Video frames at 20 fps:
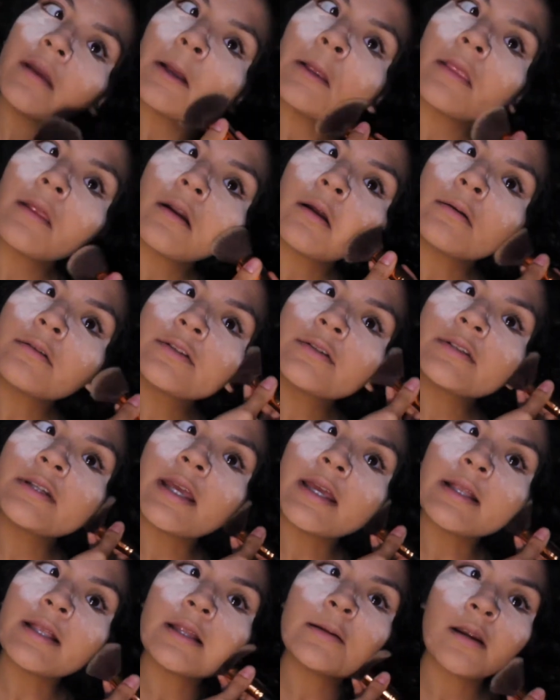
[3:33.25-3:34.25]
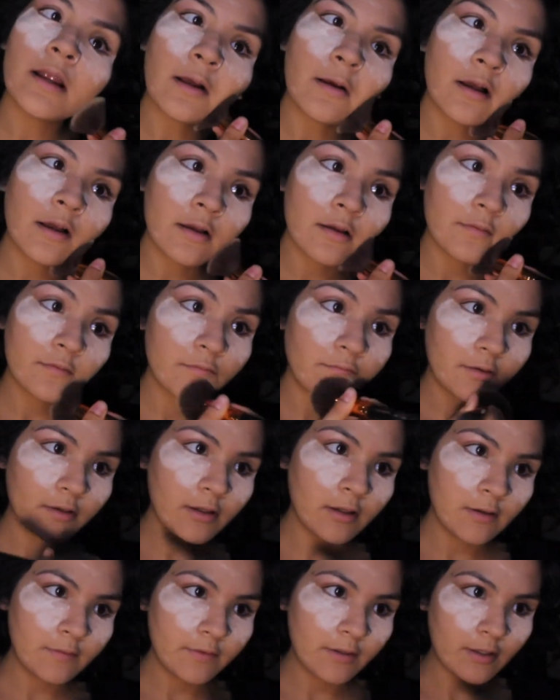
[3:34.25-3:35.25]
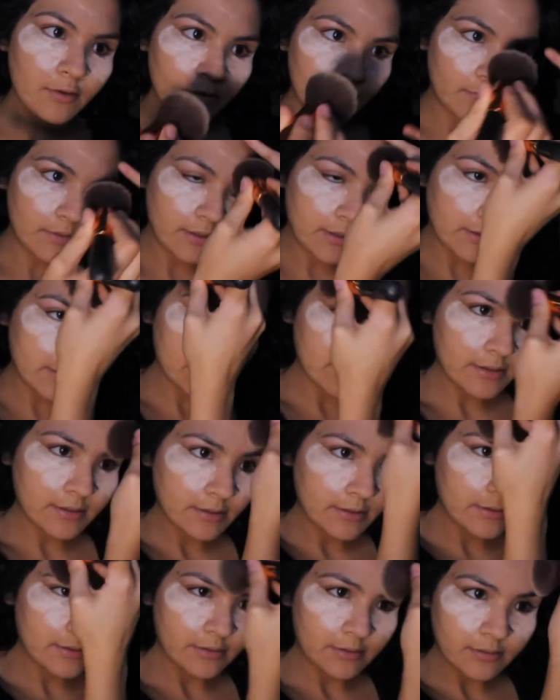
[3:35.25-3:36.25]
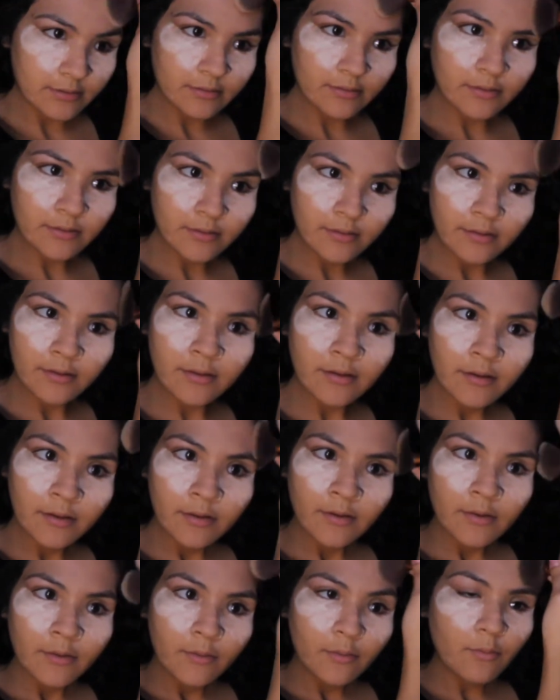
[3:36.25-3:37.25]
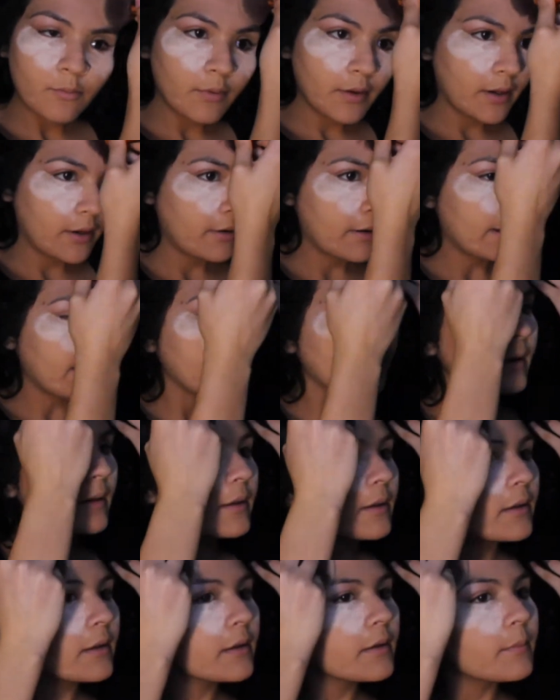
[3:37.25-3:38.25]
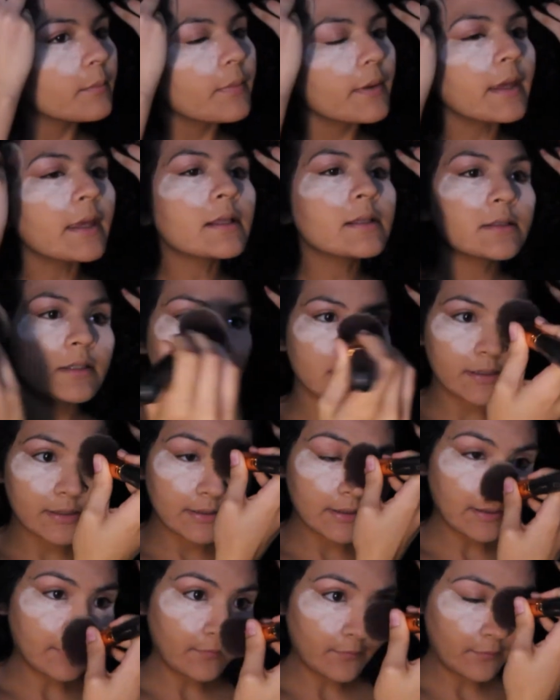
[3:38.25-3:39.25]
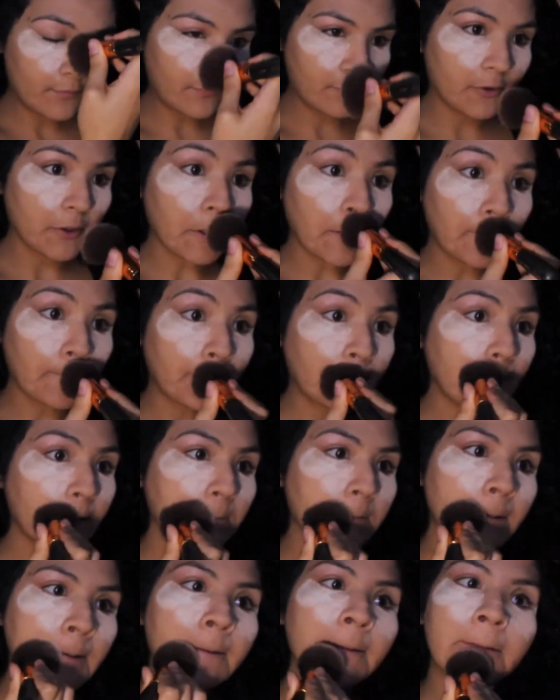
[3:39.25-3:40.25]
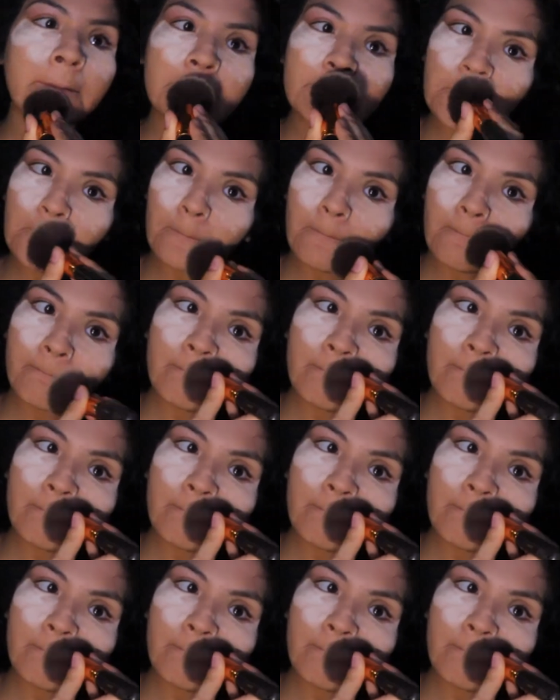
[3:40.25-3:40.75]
And then also taking it off of the other places where I baked, except for underneath my eyes.